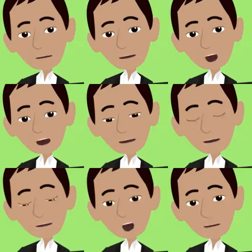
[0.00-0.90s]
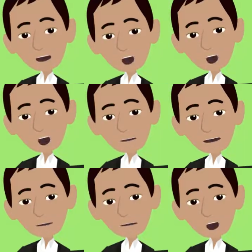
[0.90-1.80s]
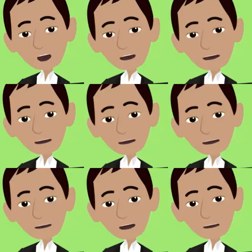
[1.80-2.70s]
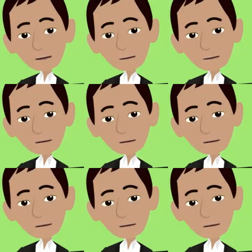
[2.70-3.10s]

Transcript: It is not the only truth or the only reality.